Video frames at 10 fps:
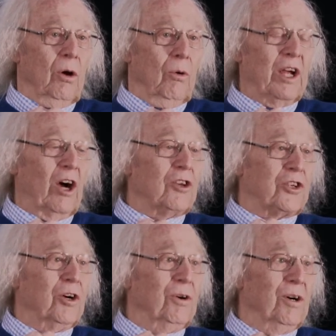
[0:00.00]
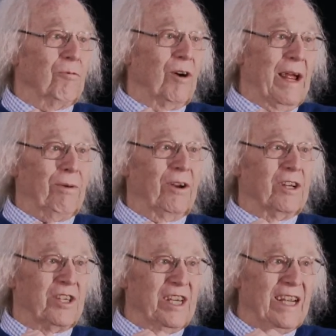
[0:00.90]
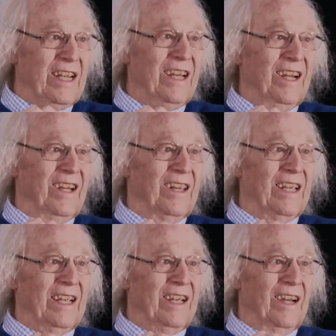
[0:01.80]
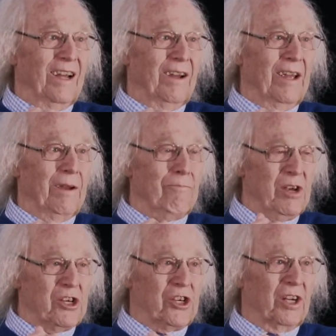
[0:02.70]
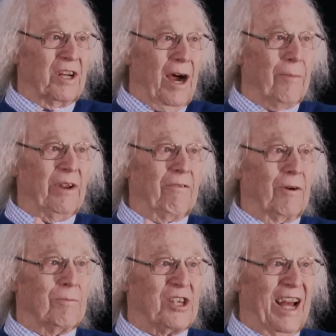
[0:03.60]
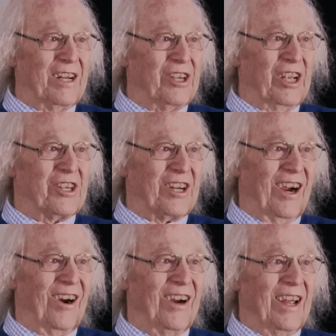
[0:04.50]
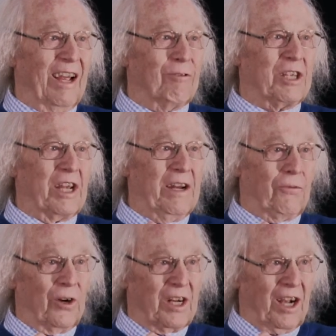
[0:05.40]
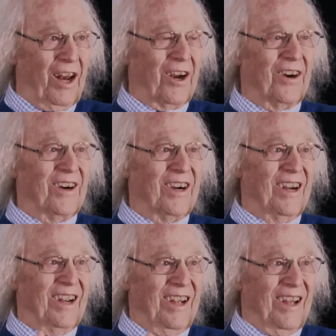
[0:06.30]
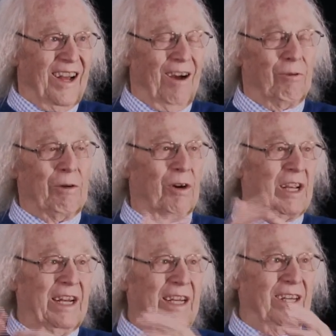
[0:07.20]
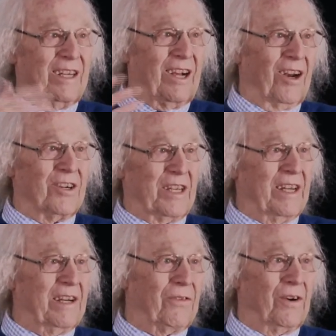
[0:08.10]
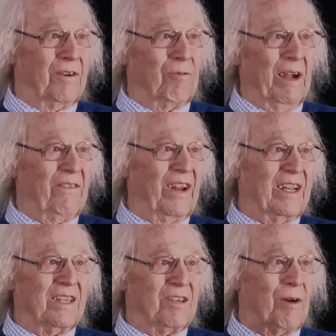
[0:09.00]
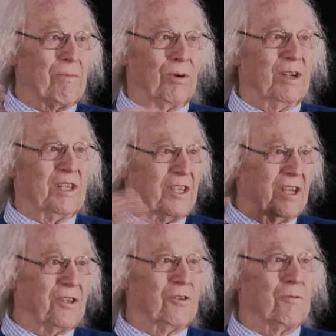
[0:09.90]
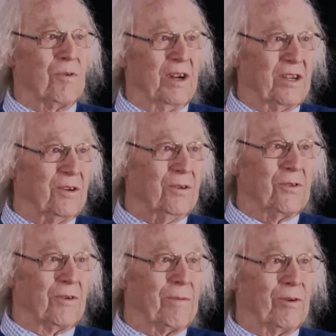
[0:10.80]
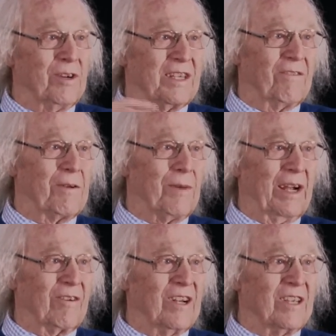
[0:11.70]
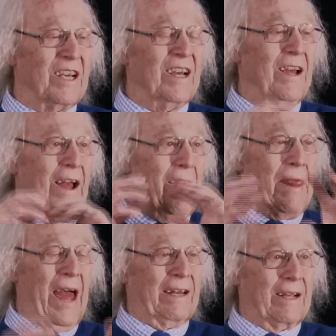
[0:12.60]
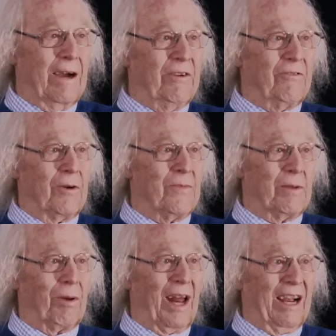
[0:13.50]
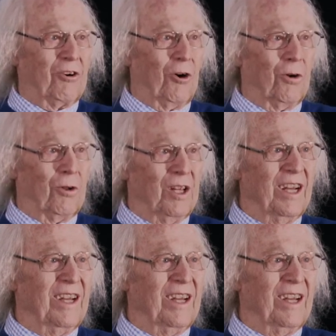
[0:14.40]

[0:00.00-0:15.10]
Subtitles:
we also were able to see the emission coming from Sag star. It was a different color. We were getting colors at different wavelengths, 1.6, 2.2, 3.7 microns. And that coming from the black hole